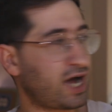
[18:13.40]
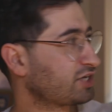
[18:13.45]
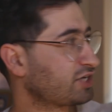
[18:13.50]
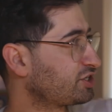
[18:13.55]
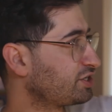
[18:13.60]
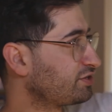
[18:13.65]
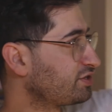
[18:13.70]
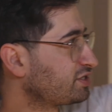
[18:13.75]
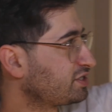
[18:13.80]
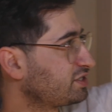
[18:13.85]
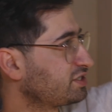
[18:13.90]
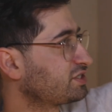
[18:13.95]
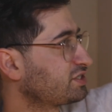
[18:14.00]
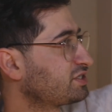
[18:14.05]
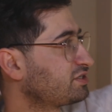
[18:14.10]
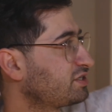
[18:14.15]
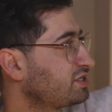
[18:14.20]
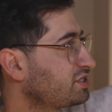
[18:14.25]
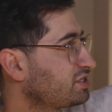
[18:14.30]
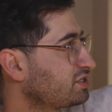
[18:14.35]
actually. This
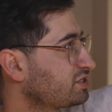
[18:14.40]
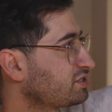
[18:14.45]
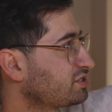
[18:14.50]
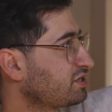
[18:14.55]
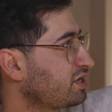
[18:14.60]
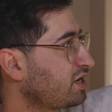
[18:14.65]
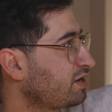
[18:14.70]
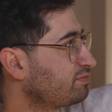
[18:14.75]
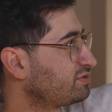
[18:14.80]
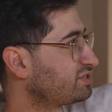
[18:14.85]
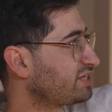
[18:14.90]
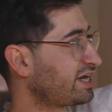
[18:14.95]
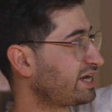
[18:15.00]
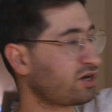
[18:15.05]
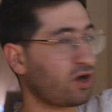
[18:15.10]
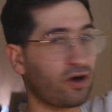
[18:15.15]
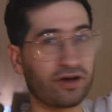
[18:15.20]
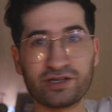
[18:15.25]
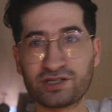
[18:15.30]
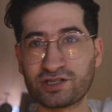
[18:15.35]
is
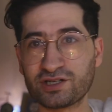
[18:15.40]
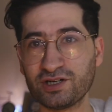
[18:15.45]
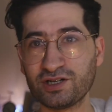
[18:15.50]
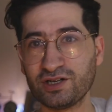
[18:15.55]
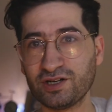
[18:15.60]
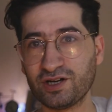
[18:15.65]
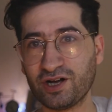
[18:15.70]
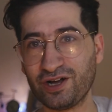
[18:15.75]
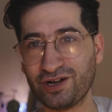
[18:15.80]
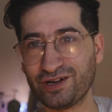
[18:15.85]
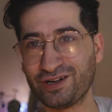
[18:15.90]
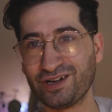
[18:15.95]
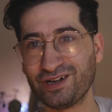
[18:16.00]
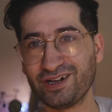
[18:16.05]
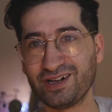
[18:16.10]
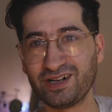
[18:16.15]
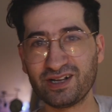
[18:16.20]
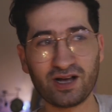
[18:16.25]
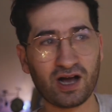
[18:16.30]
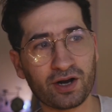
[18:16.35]
daylight.
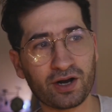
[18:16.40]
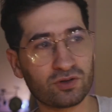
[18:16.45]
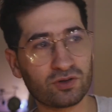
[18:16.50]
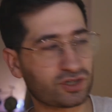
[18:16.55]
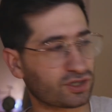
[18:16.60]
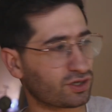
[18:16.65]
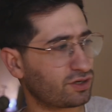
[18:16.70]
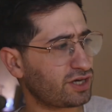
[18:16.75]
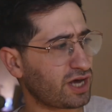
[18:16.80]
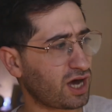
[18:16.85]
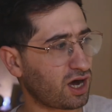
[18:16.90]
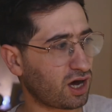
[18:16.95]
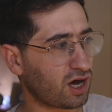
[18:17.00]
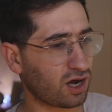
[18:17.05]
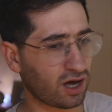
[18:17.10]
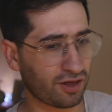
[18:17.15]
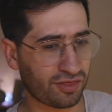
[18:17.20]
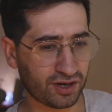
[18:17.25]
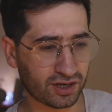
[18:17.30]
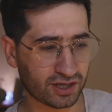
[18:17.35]
And also,
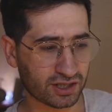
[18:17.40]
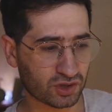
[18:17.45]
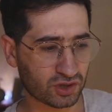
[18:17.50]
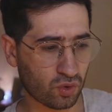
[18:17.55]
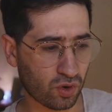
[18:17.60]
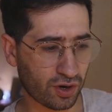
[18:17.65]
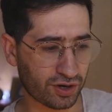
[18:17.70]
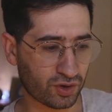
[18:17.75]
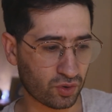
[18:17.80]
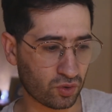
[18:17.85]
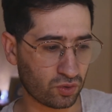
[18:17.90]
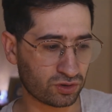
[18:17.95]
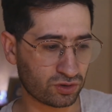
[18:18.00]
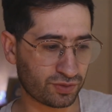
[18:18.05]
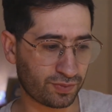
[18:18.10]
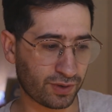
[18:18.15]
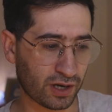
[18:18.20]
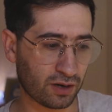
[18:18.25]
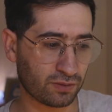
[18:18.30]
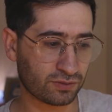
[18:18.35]
yeah, I think it's quite cool
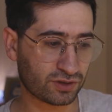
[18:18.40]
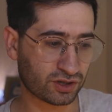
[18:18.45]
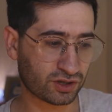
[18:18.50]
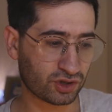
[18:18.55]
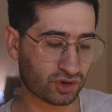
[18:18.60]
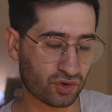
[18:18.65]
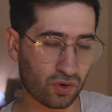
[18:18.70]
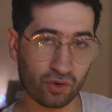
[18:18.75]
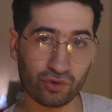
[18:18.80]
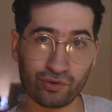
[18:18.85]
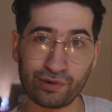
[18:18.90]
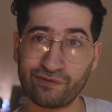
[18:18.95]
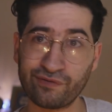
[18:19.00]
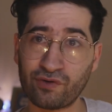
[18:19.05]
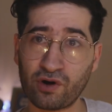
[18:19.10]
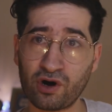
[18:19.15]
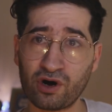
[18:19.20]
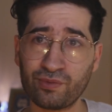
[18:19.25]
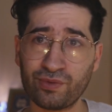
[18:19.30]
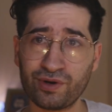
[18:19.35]
to be able to control your
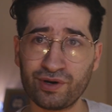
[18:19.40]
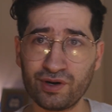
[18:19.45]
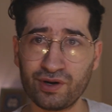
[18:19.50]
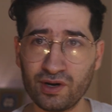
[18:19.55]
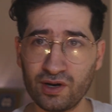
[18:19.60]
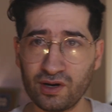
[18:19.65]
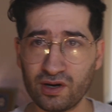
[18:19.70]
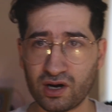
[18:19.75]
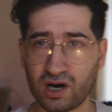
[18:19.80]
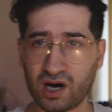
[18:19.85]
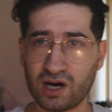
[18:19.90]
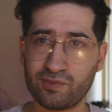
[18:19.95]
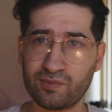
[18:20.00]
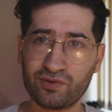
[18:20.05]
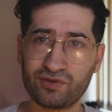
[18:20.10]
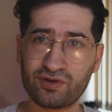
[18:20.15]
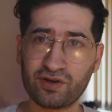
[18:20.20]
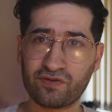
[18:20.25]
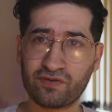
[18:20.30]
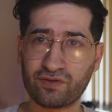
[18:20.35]
environment
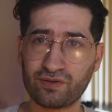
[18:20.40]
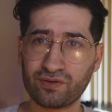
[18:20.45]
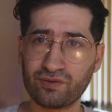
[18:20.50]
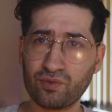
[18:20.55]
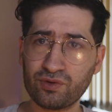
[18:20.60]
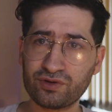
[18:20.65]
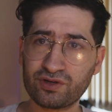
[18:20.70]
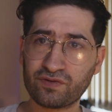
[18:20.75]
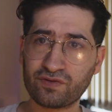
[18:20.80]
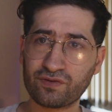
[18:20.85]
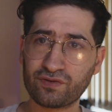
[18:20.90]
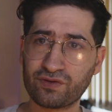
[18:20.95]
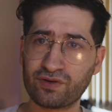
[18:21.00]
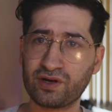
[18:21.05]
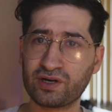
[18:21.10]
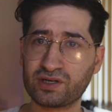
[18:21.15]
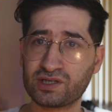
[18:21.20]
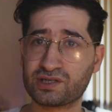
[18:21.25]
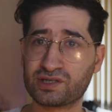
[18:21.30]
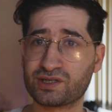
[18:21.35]
with different
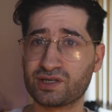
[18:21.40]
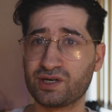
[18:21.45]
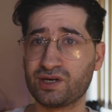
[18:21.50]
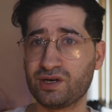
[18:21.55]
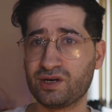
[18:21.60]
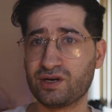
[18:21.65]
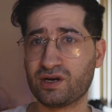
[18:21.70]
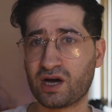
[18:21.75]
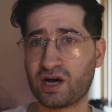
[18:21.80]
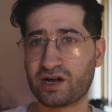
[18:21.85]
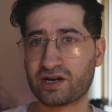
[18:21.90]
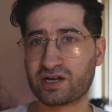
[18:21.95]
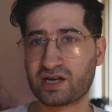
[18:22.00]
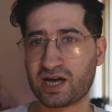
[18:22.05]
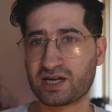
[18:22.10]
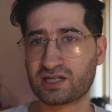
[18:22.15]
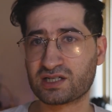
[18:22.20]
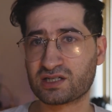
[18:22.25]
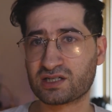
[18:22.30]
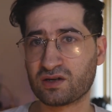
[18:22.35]
things. And I
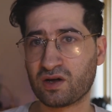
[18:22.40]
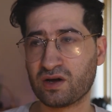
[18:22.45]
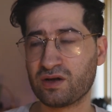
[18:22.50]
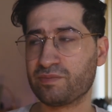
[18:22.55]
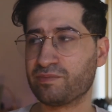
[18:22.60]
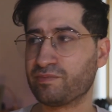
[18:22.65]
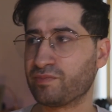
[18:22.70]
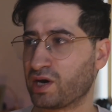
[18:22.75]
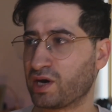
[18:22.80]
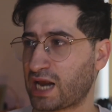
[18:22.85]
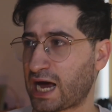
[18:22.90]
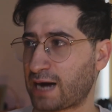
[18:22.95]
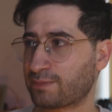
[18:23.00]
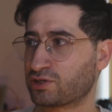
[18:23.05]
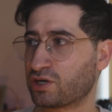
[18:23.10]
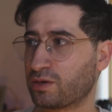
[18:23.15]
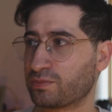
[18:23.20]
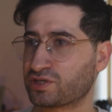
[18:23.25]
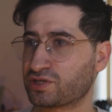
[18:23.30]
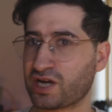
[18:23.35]
guess my
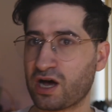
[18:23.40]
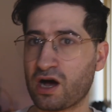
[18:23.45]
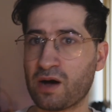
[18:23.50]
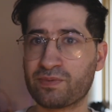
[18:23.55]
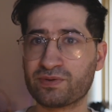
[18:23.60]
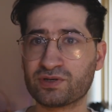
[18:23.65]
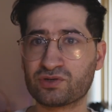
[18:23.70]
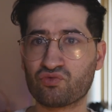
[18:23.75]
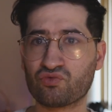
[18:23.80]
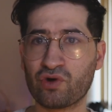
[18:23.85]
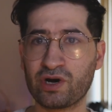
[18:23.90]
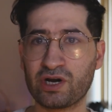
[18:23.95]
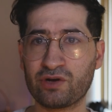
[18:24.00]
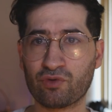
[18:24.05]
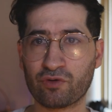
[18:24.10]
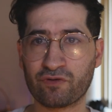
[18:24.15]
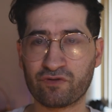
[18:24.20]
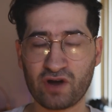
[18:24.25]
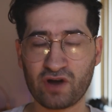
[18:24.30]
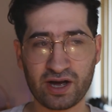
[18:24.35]
laptop setup really
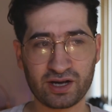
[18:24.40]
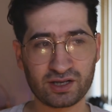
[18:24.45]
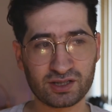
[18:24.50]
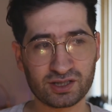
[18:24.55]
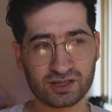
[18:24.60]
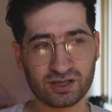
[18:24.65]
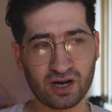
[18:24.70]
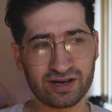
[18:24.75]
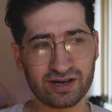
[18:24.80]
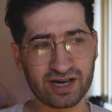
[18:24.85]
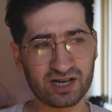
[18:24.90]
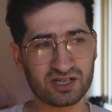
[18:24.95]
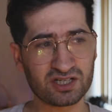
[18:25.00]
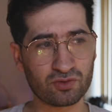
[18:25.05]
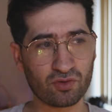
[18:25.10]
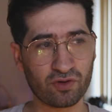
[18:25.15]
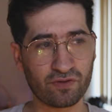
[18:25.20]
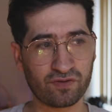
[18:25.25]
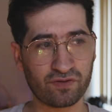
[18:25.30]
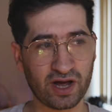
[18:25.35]
reflects
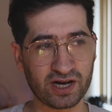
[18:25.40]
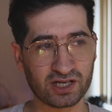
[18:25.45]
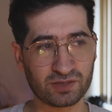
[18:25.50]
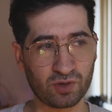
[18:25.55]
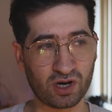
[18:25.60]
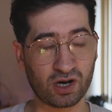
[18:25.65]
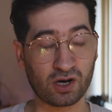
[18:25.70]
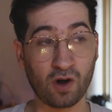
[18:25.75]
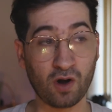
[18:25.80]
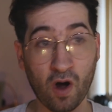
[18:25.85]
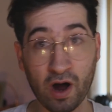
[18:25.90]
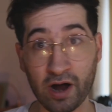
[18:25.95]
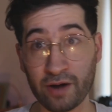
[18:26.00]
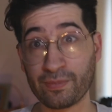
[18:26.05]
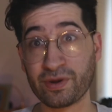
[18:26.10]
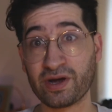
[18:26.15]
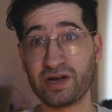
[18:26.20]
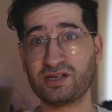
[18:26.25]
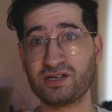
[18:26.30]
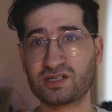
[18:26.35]
my
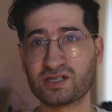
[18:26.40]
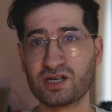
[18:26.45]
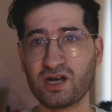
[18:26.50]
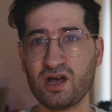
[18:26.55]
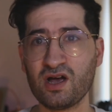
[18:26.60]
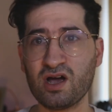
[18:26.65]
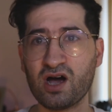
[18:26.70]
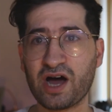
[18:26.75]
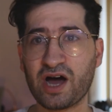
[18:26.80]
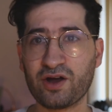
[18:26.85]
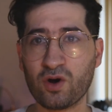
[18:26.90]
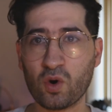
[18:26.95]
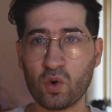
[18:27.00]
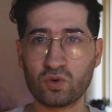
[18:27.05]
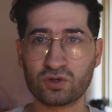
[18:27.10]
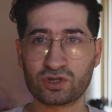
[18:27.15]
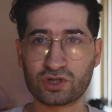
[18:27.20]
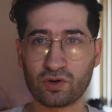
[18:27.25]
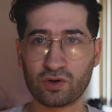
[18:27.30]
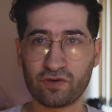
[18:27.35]
client base, and it
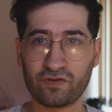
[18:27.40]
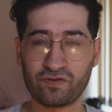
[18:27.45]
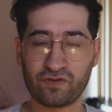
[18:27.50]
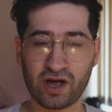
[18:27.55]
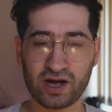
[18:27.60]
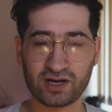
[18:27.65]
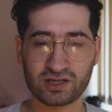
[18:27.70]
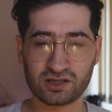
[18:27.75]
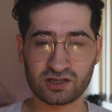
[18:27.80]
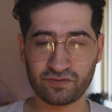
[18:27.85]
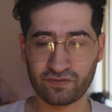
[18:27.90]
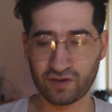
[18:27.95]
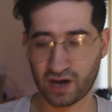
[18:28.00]
also reflects the